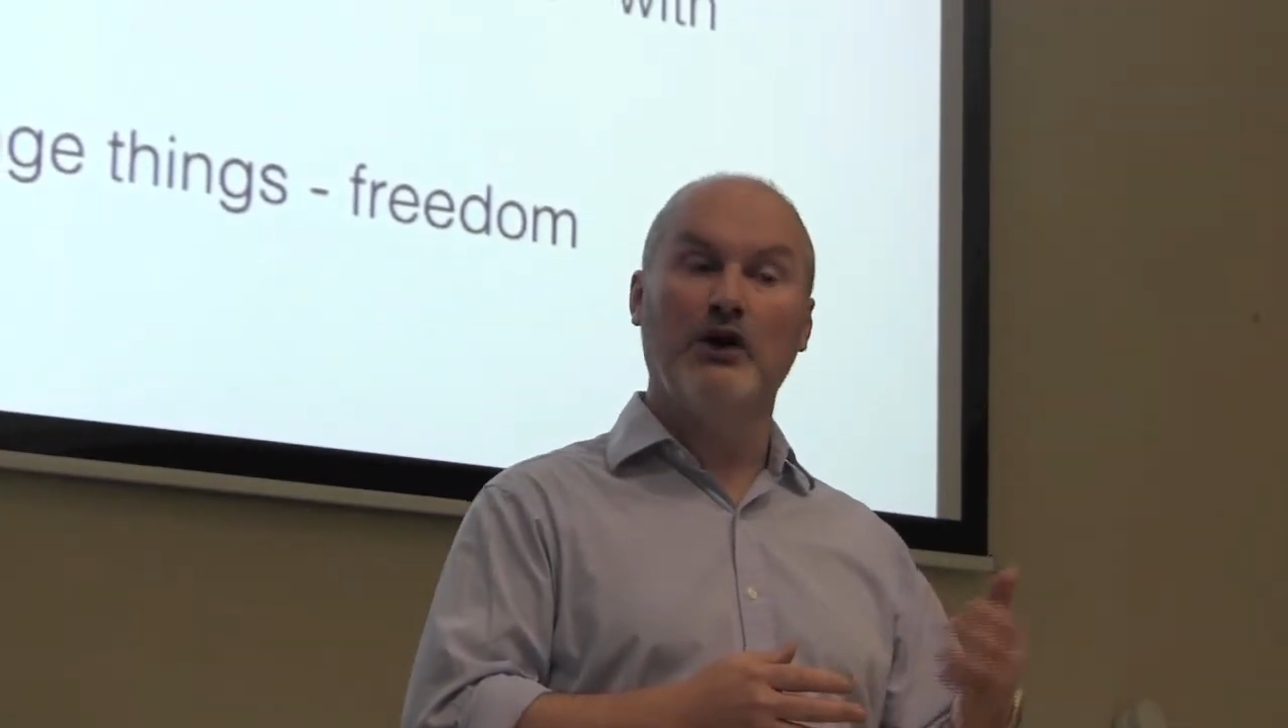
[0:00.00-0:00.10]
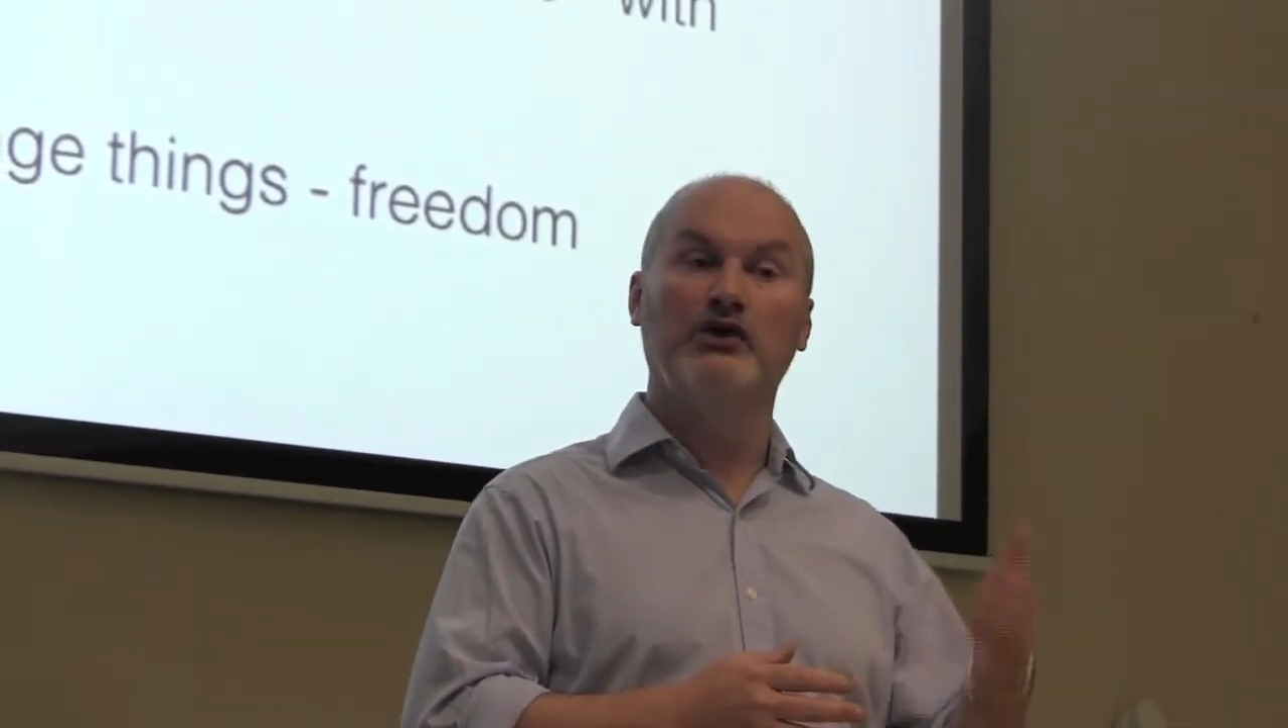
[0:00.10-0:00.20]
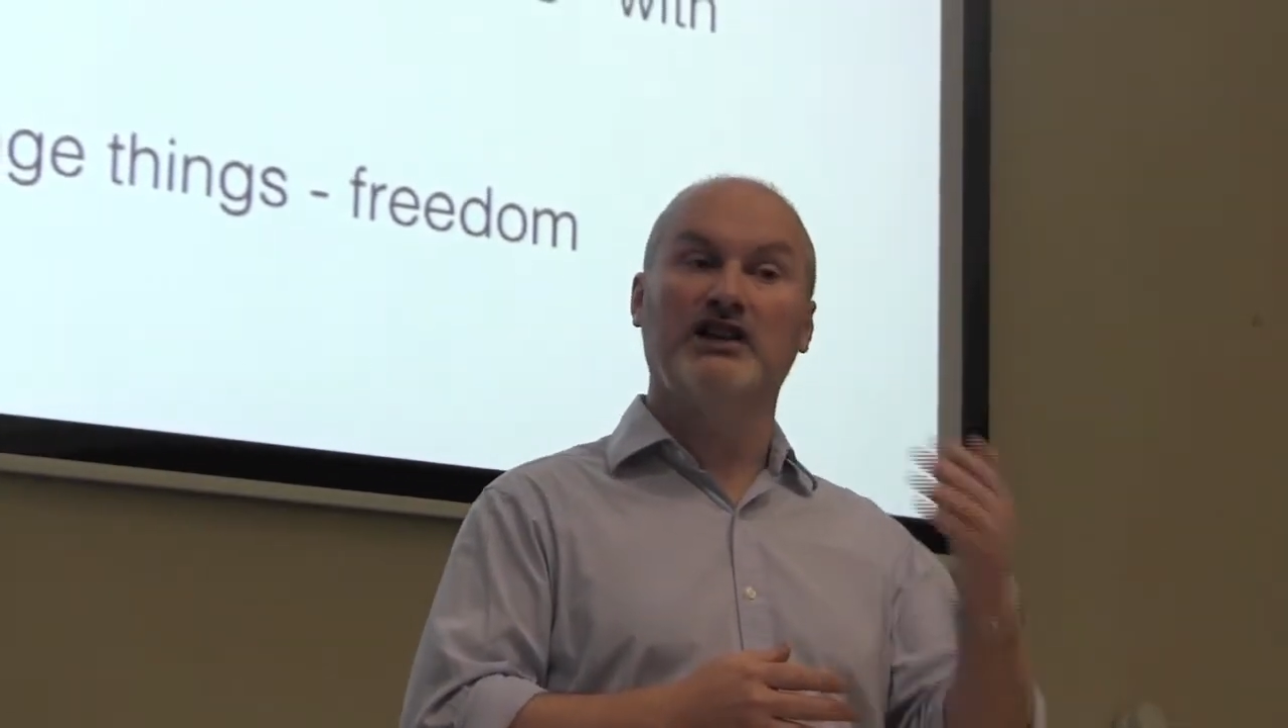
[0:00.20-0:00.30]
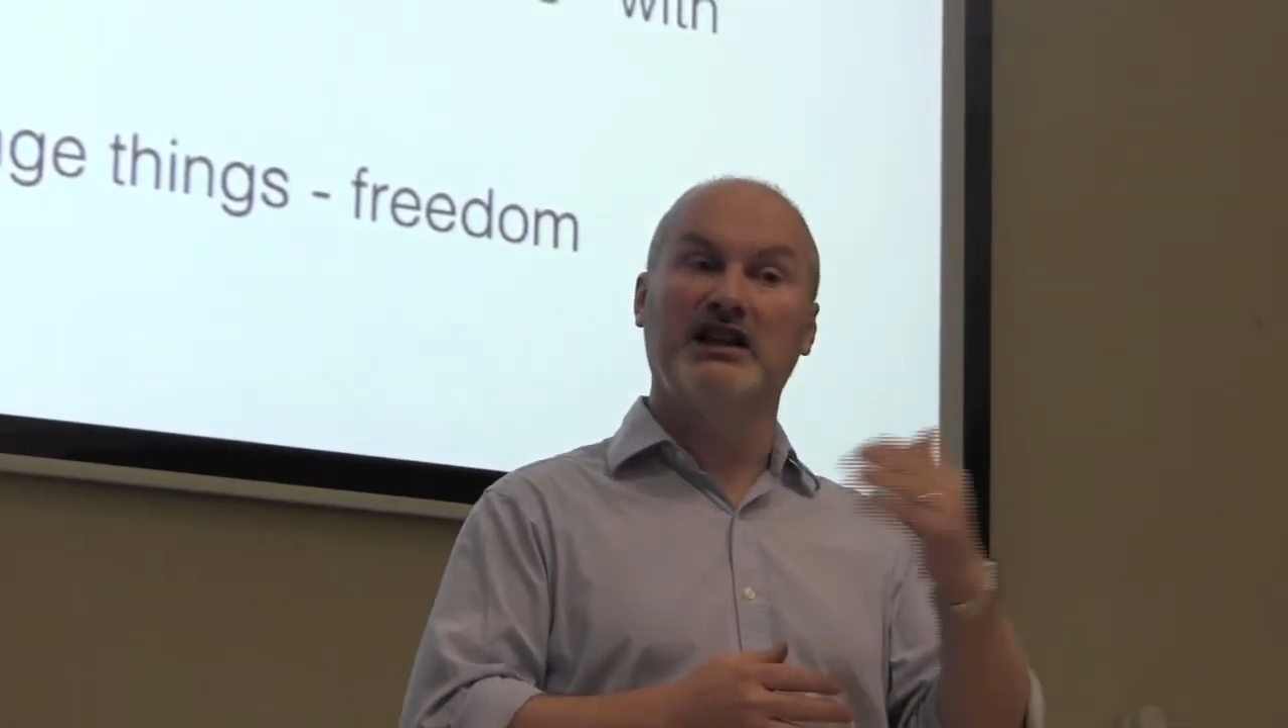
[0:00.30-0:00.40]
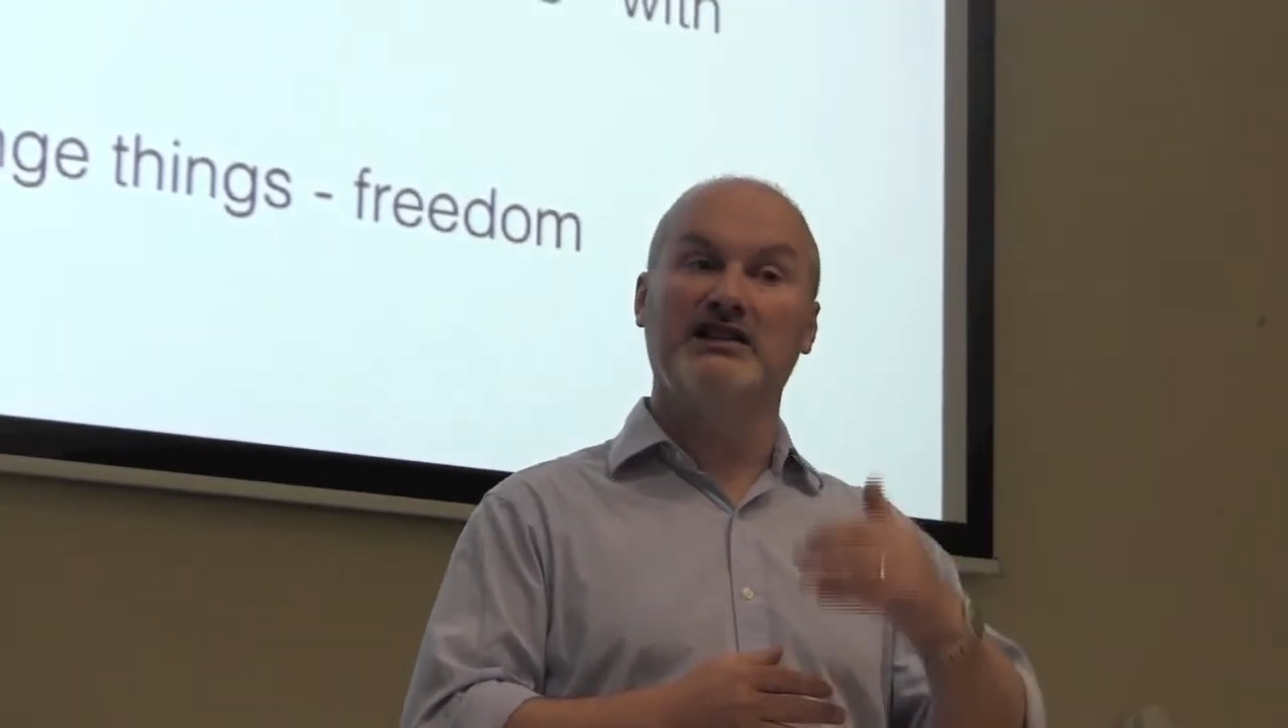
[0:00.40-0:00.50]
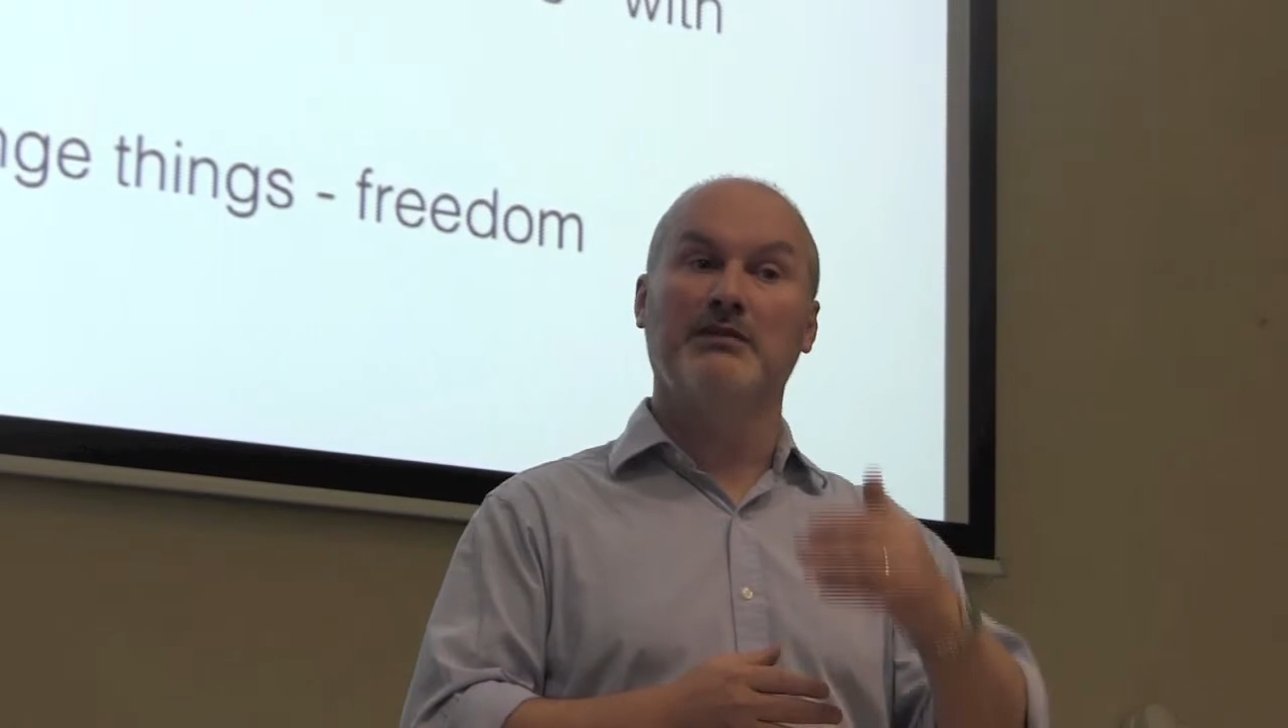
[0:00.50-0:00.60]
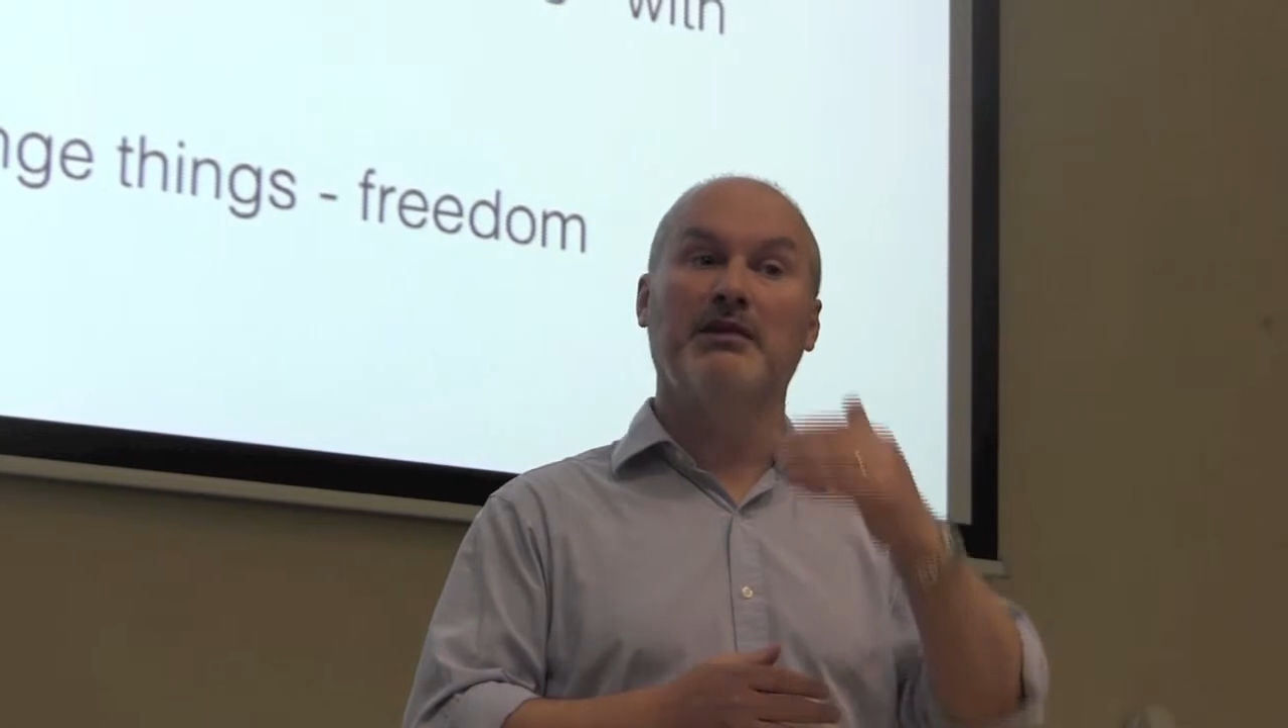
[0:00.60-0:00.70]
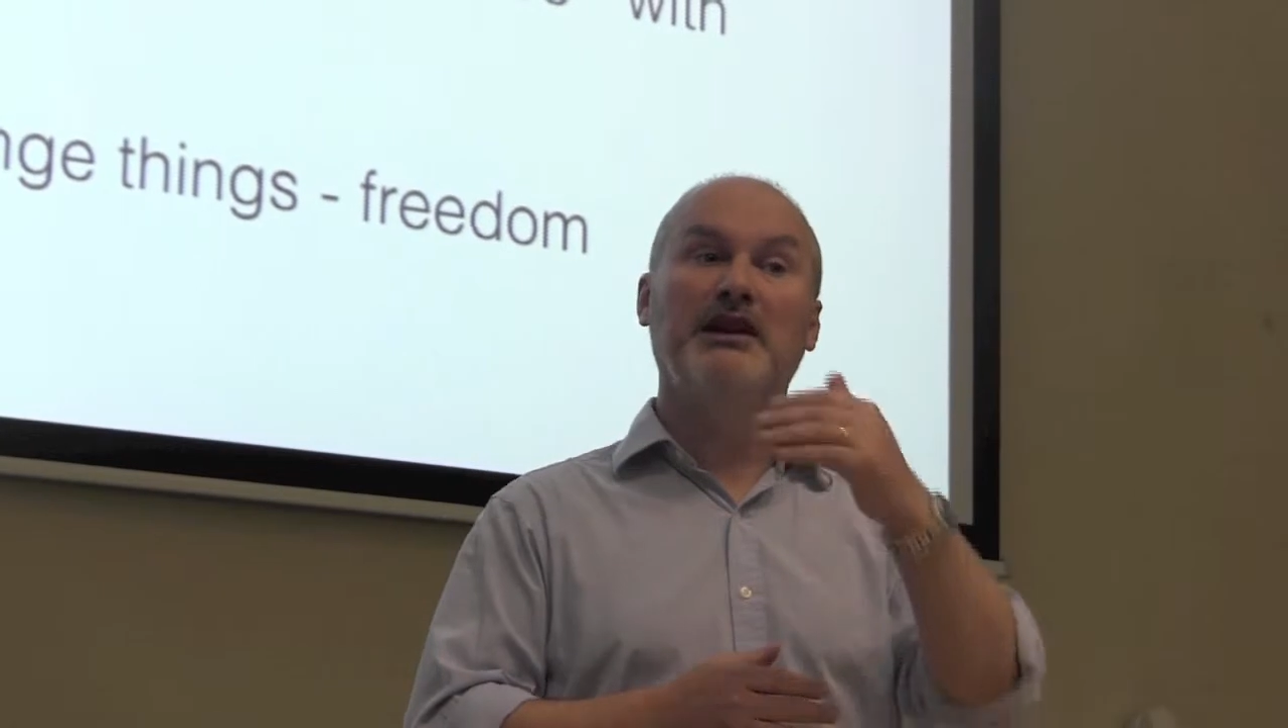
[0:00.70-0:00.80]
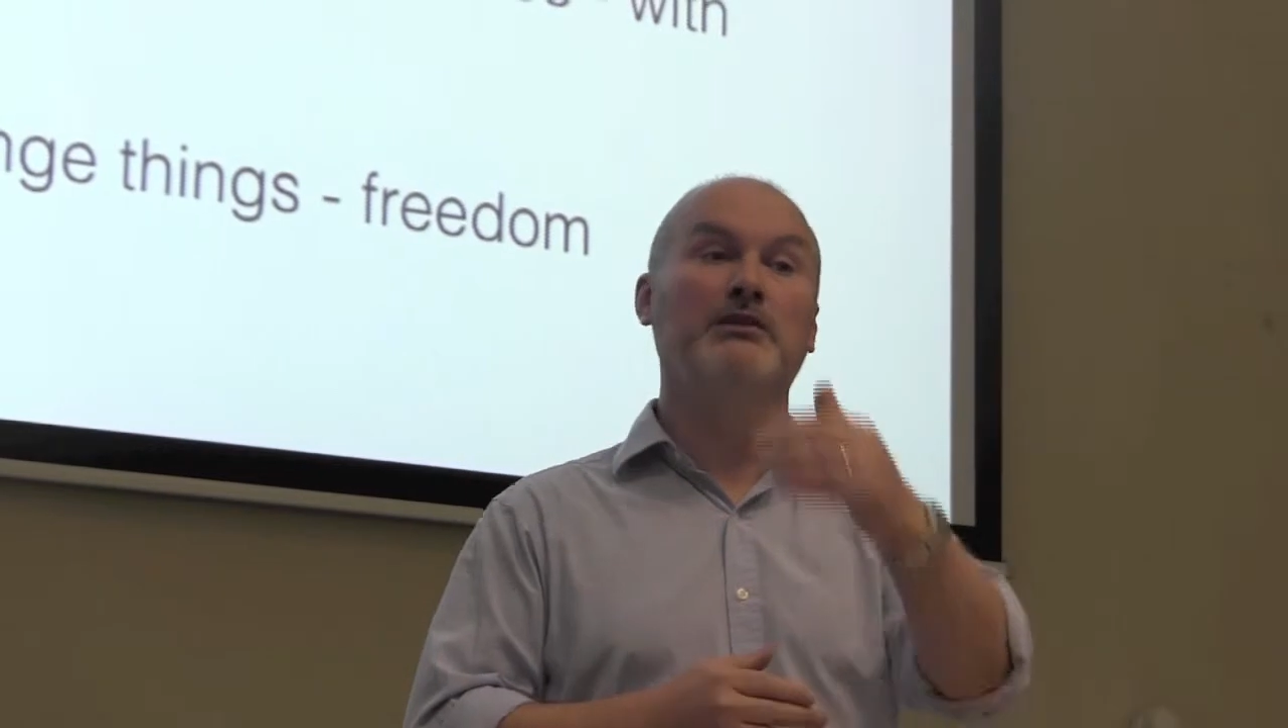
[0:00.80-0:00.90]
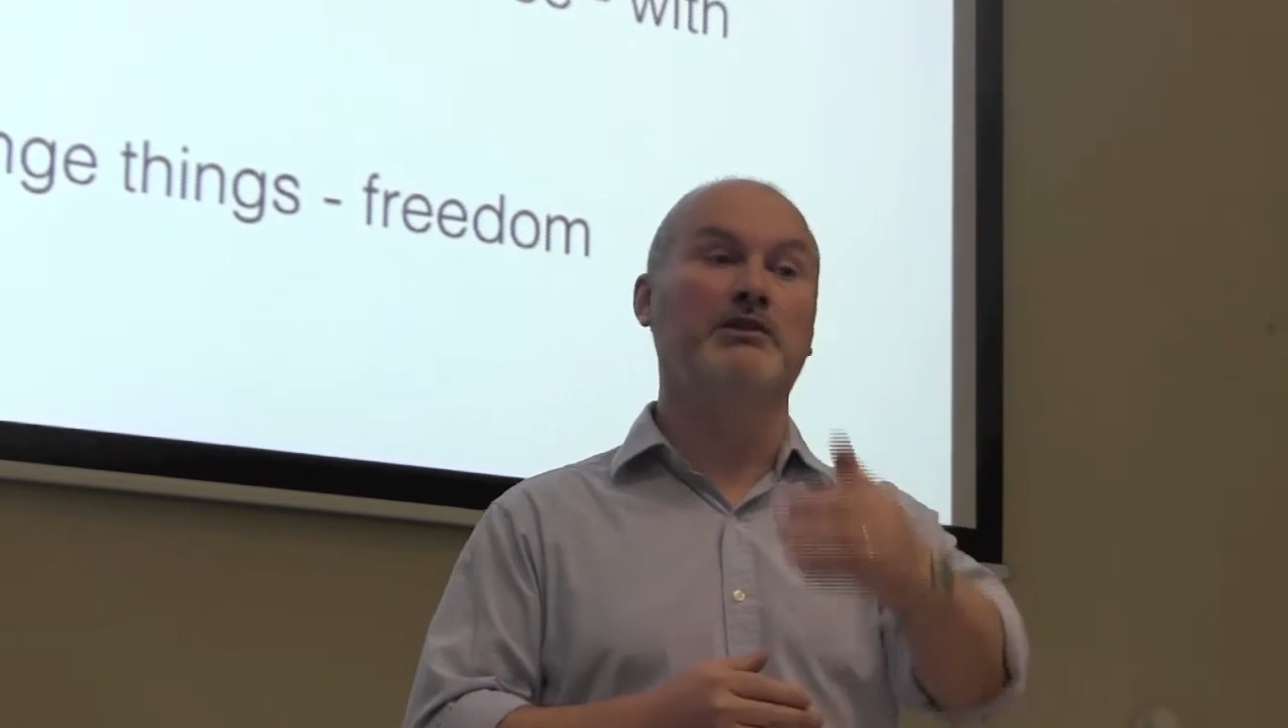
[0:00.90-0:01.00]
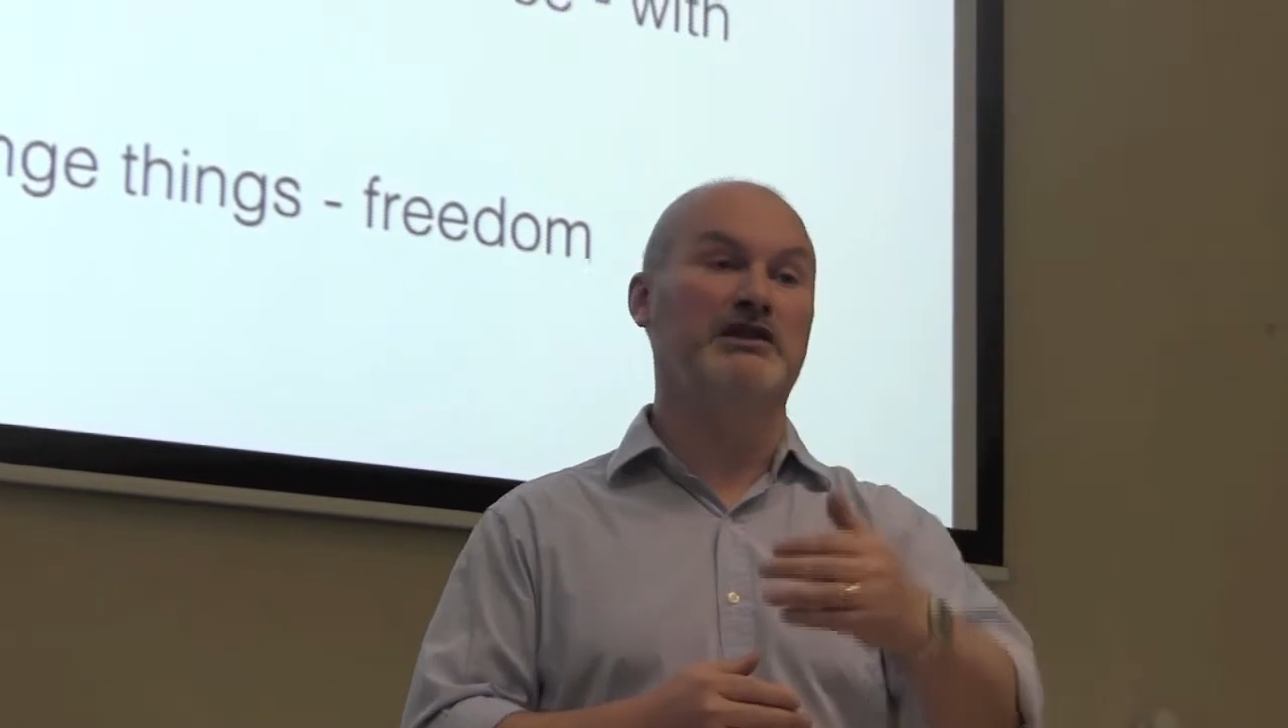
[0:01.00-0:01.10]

whose kids had been in